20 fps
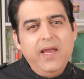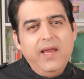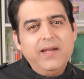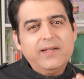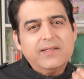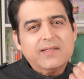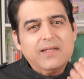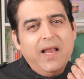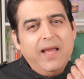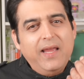
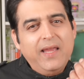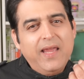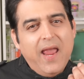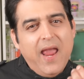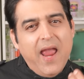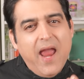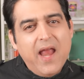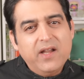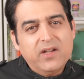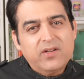It's like
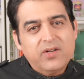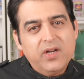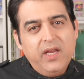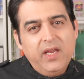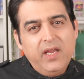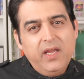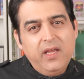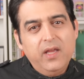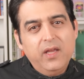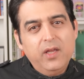
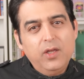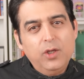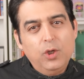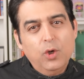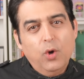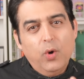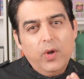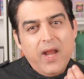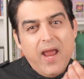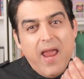entering
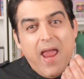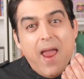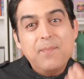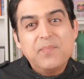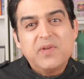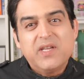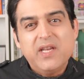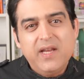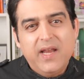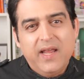your
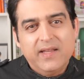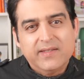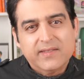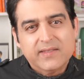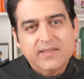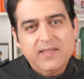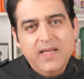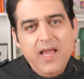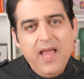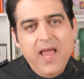
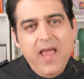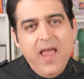emptiness